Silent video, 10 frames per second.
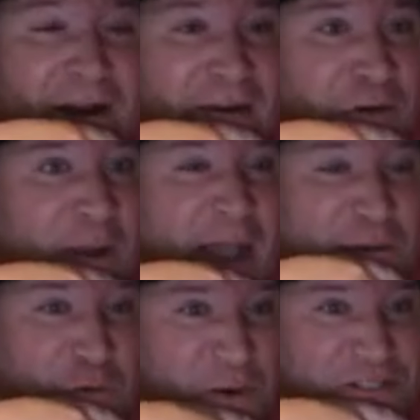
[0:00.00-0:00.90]
I don't know
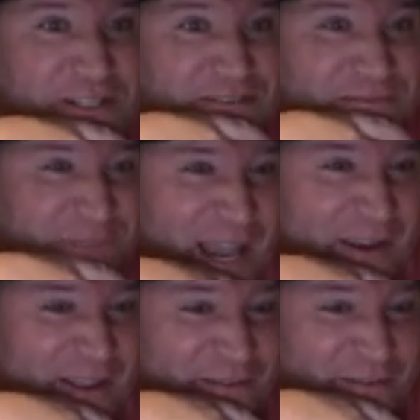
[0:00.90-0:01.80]
how Quentin got
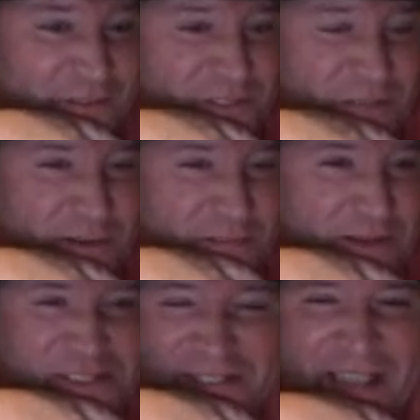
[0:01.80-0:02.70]
it. Somebody
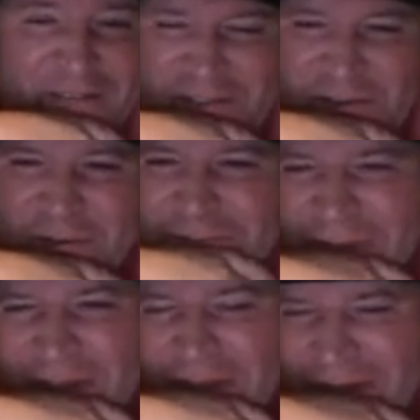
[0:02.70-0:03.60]
must have gave it to him.
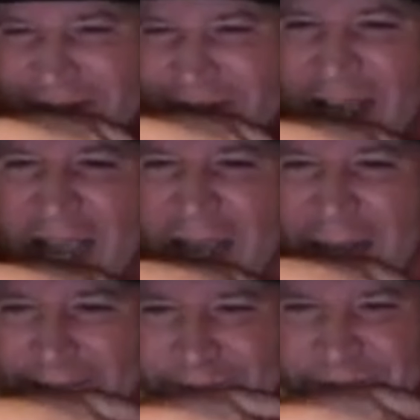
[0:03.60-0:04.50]

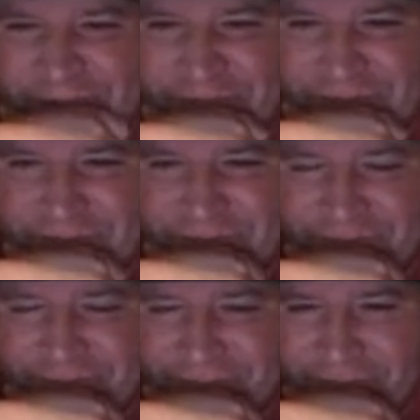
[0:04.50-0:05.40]
Um,
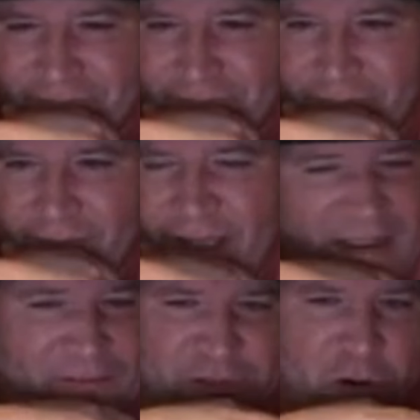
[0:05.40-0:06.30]
I
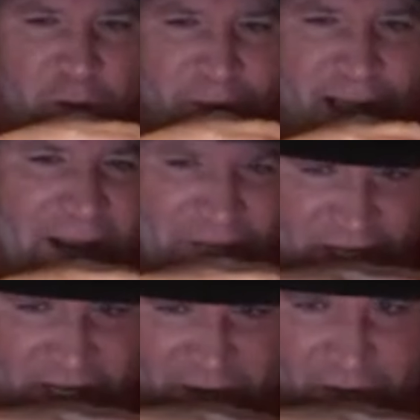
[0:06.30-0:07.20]
gave it to a whole. I gave it
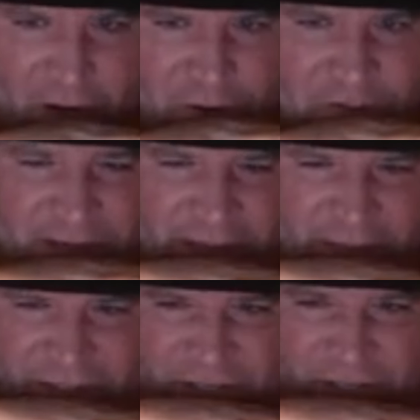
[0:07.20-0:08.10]
to Heroes. I gave it to